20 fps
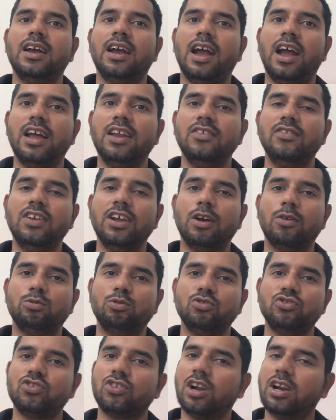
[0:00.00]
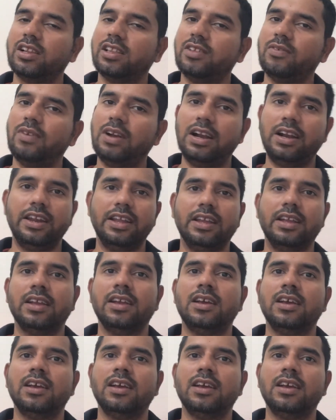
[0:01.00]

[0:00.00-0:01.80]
and we have to start the welding.